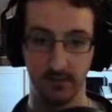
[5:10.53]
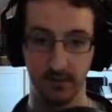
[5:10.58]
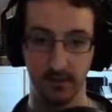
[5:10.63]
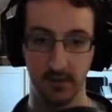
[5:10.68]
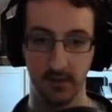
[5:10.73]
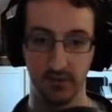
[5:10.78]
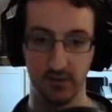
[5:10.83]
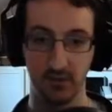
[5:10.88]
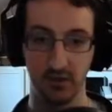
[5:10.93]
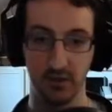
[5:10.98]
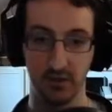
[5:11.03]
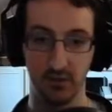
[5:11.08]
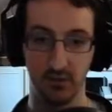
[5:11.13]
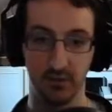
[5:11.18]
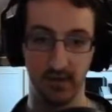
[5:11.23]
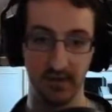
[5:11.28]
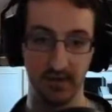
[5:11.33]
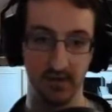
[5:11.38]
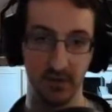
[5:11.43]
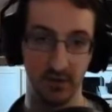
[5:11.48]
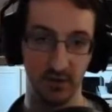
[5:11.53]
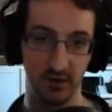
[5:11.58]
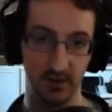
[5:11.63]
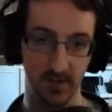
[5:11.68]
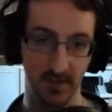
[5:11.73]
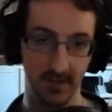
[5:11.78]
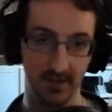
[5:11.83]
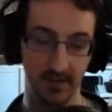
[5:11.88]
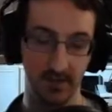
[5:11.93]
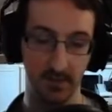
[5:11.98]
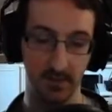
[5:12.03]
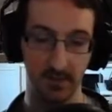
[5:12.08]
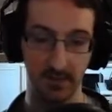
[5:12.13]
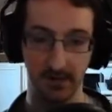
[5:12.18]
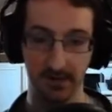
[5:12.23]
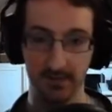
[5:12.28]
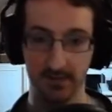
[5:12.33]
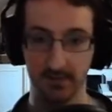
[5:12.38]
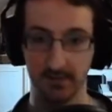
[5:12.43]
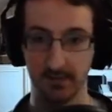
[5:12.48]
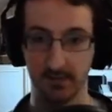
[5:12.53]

As soon as you release, it does that last part.